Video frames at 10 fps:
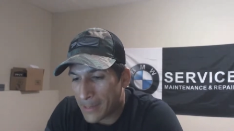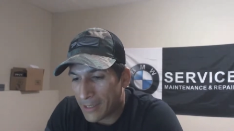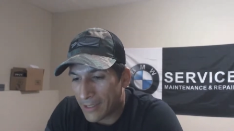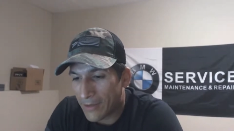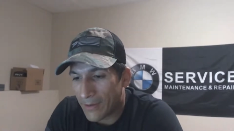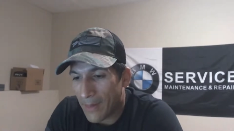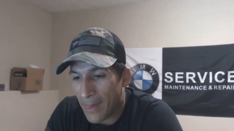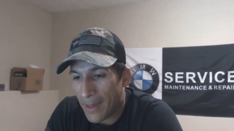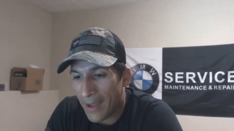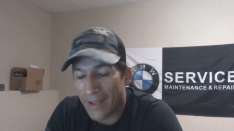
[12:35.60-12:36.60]
you know,
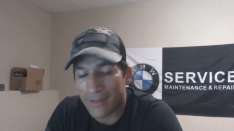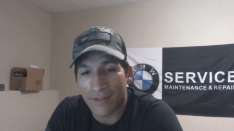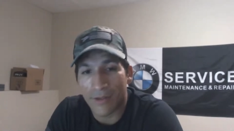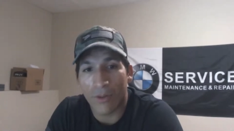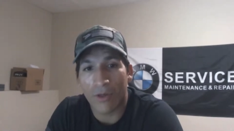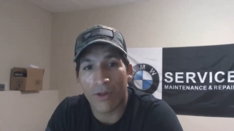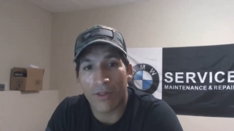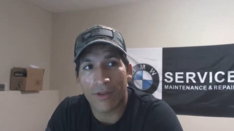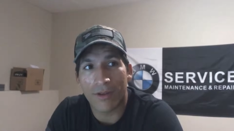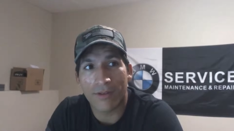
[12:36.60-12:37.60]
I had to deal with all
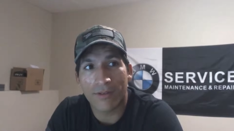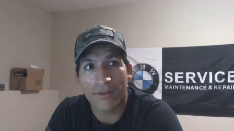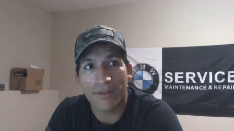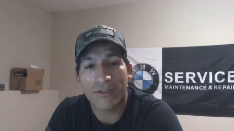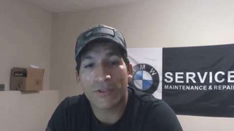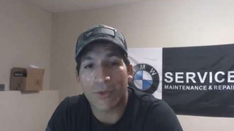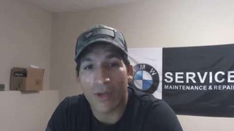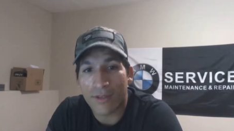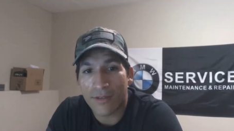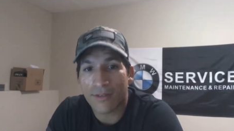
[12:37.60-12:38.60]
the
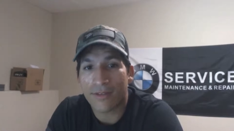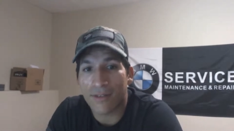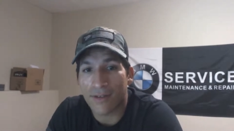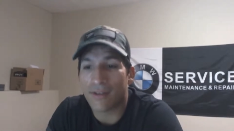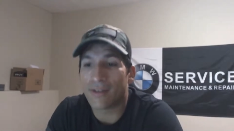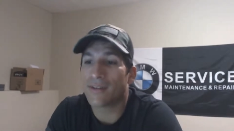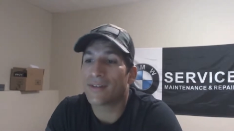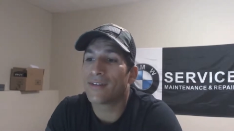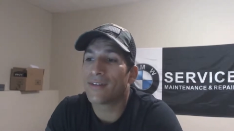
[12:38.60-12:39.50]
stress and,